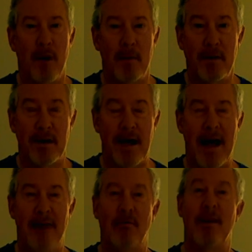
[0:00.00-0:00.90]
probably going to
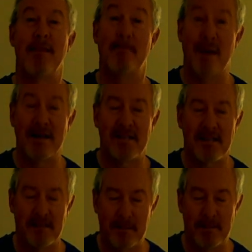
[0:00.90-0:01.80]
have one of the best
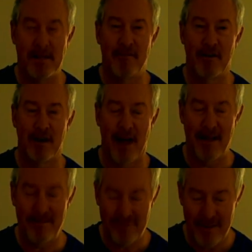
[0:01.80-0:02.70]
sleeps of your
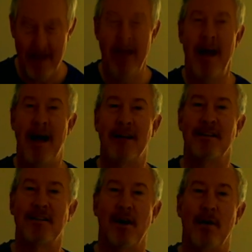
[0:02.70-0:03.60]
life. And
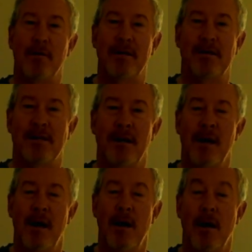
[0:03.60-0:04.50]
as always,
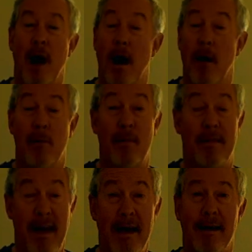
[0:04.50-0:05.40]
we
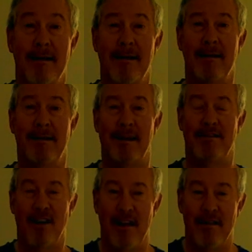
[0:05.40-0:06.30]
thank
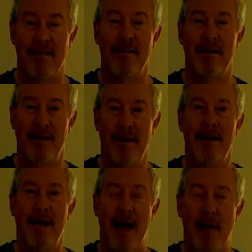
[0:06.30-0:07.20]
each other
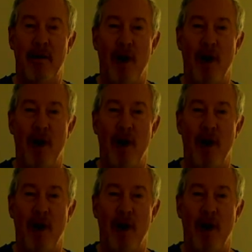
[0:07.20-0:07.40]
and we